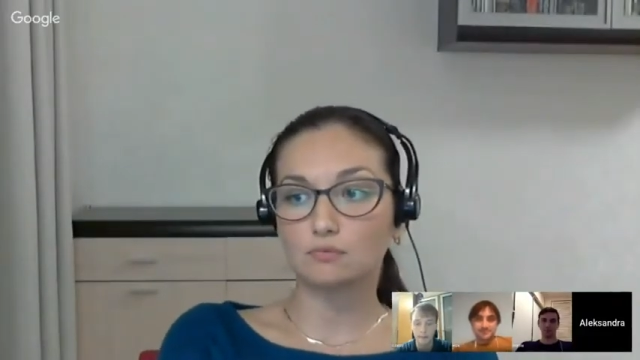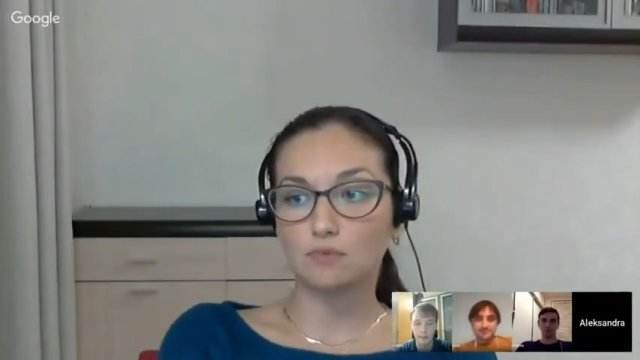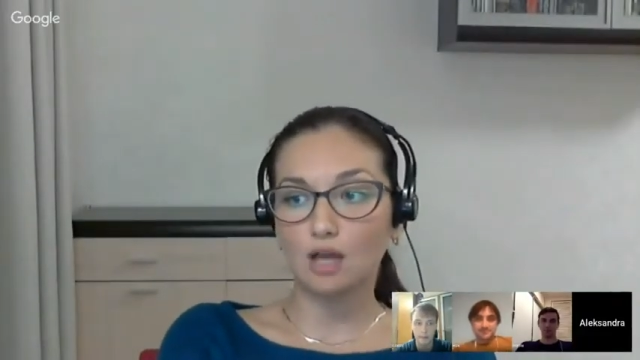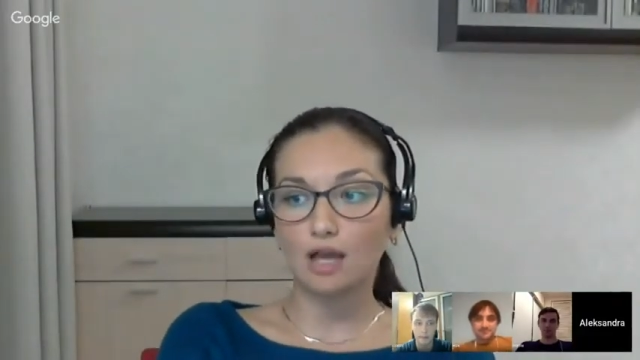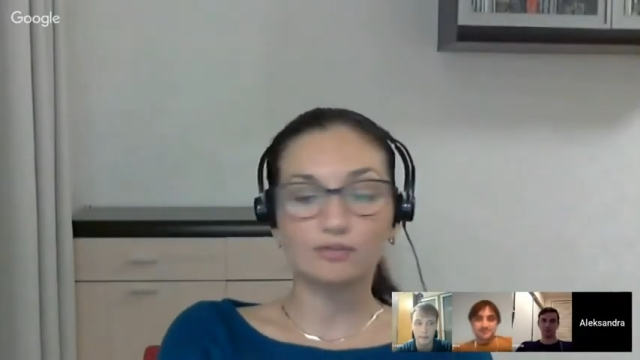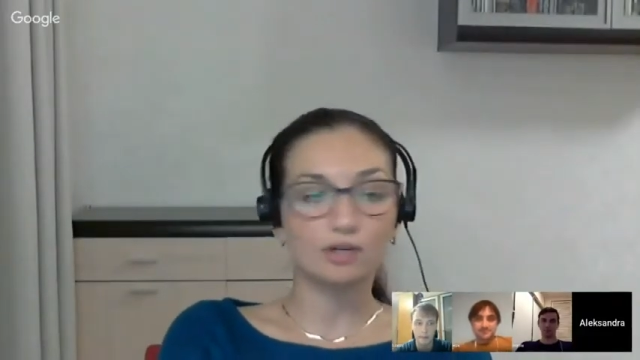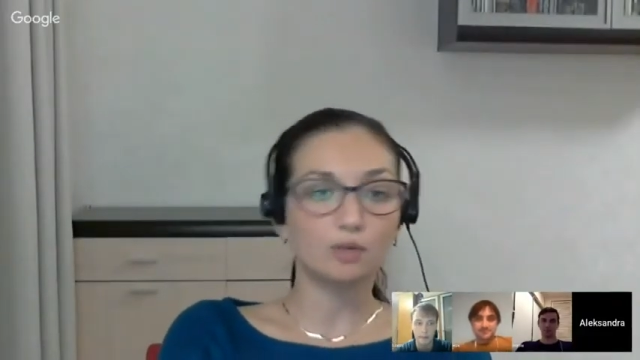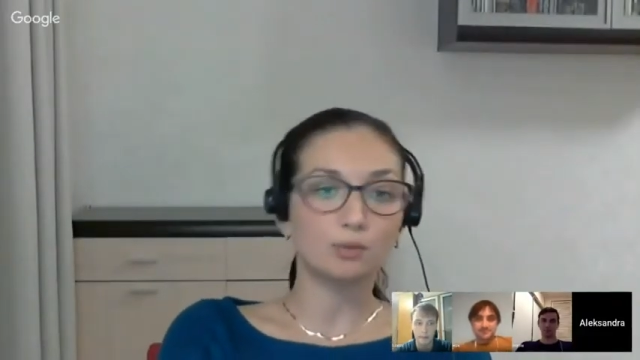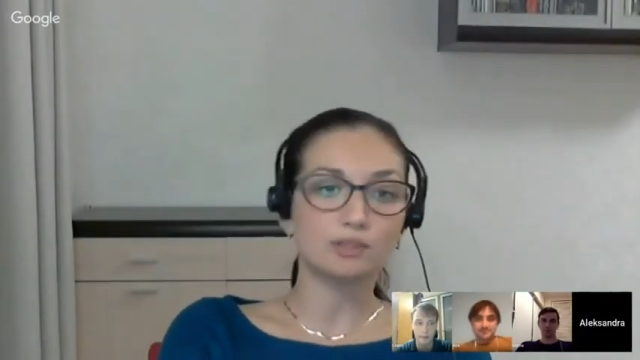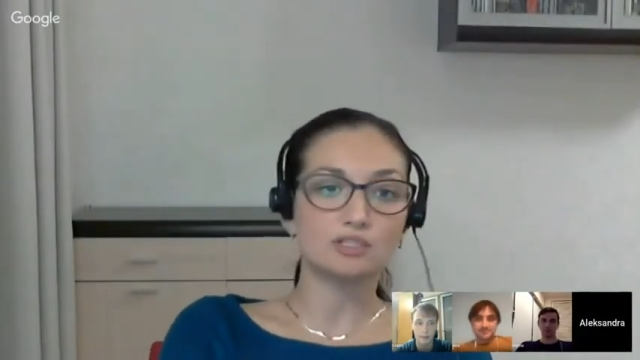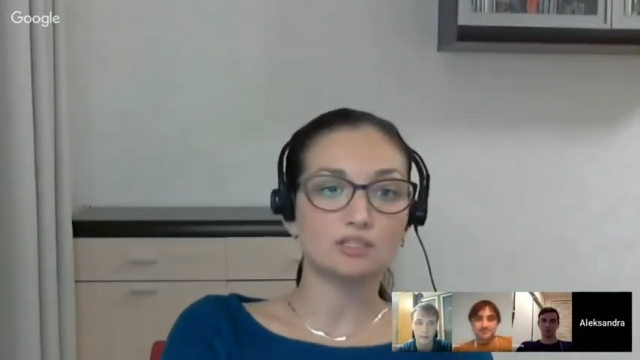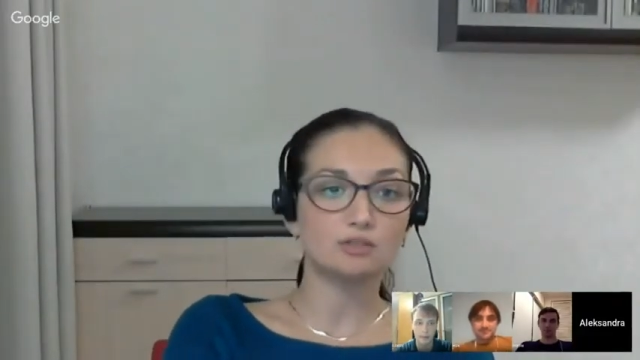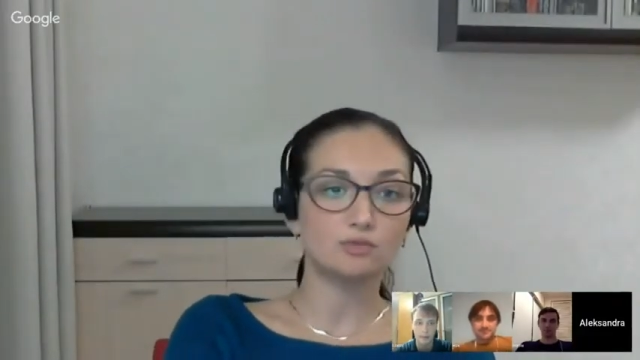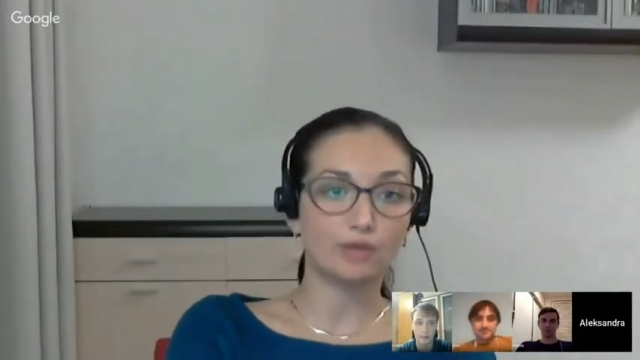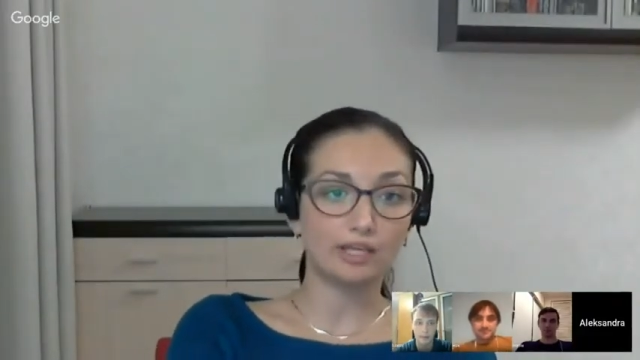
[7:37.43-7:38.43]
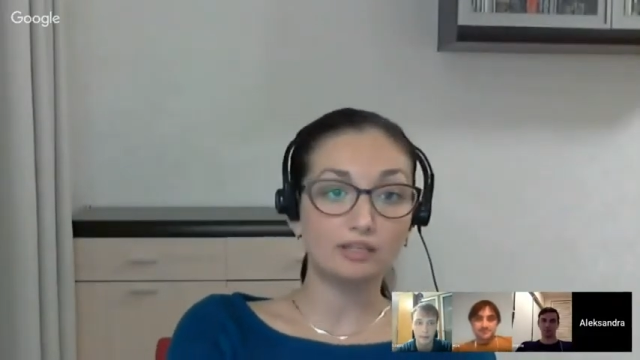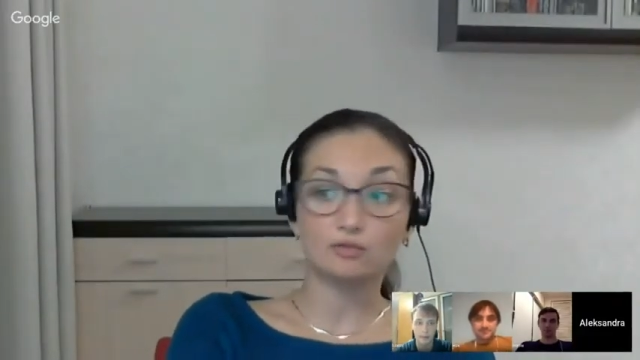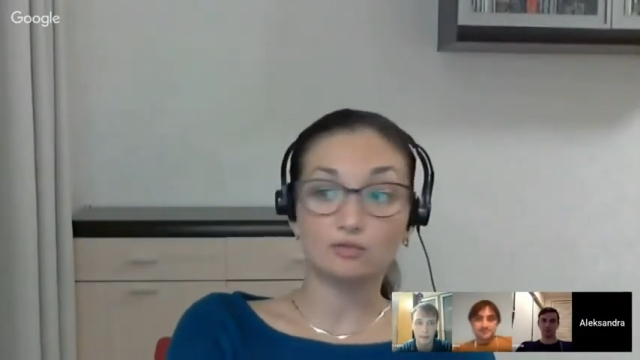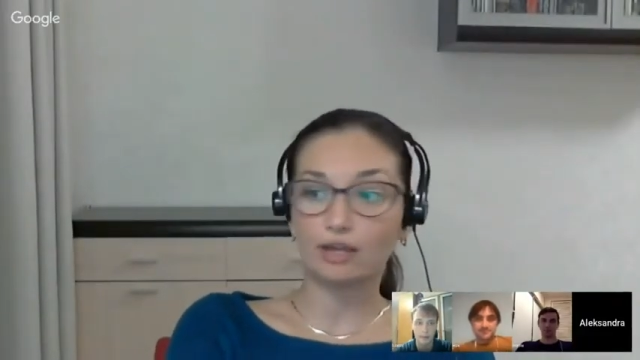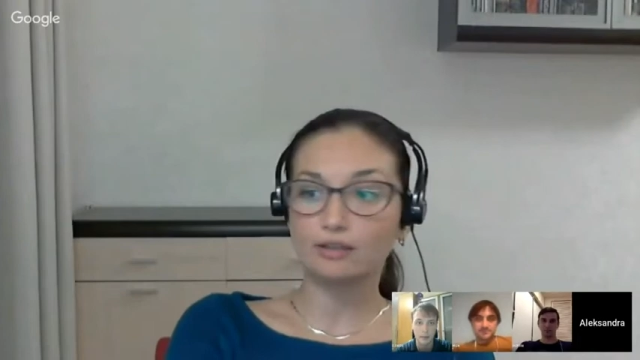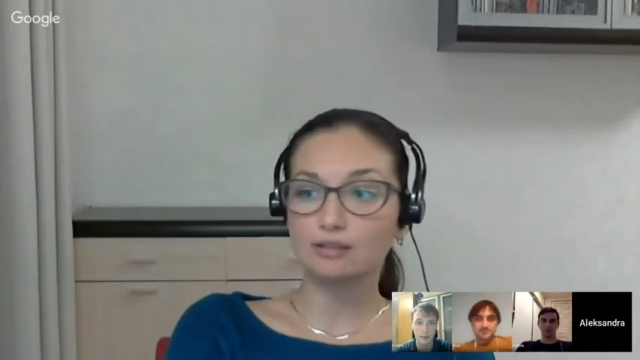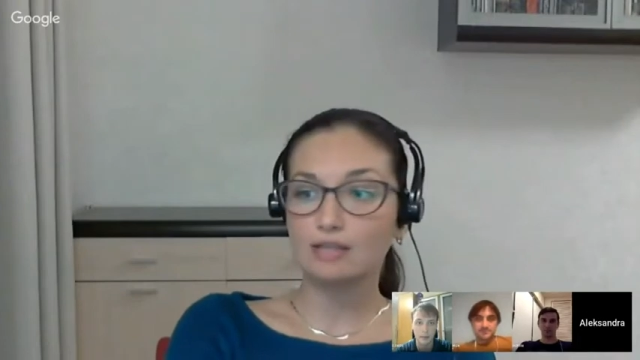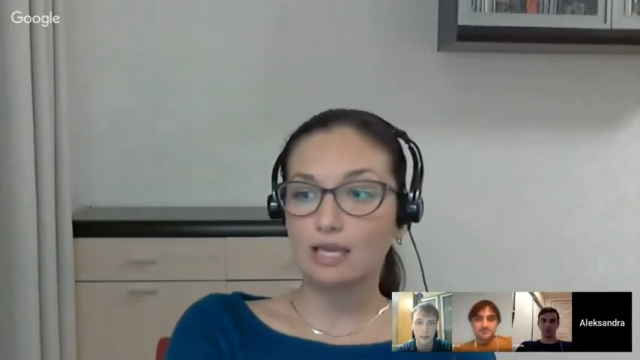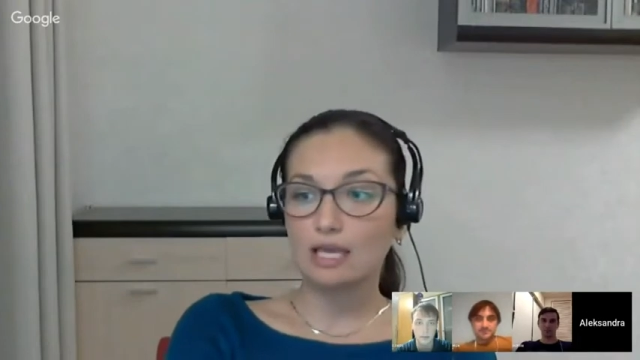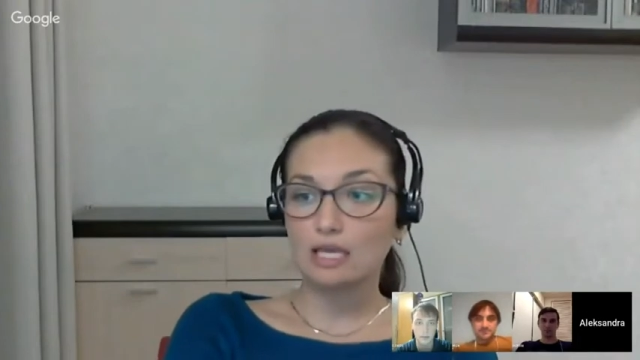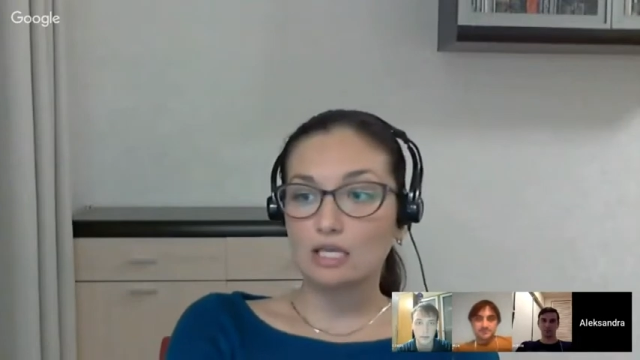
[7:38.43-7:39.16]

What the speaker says: high-frequency trading, right?